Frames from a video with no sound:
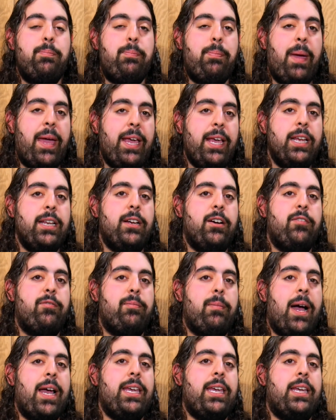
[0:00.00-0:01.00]
bane of
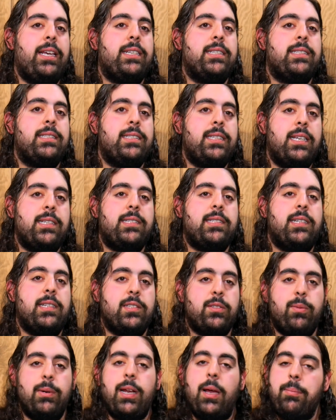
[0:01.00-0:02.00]
my
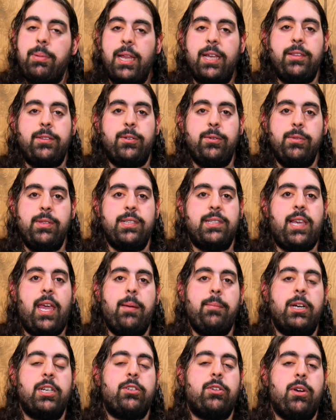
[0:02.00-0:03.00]
existence when I played through this
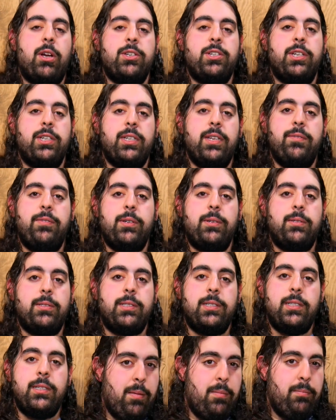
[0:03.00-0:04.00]
game on crushing
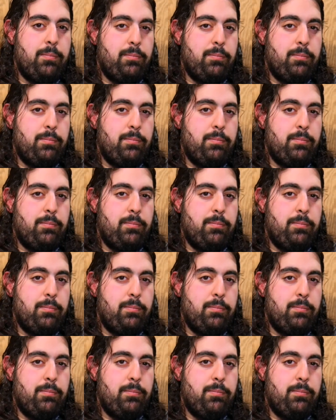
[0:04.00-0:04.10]
difficulty.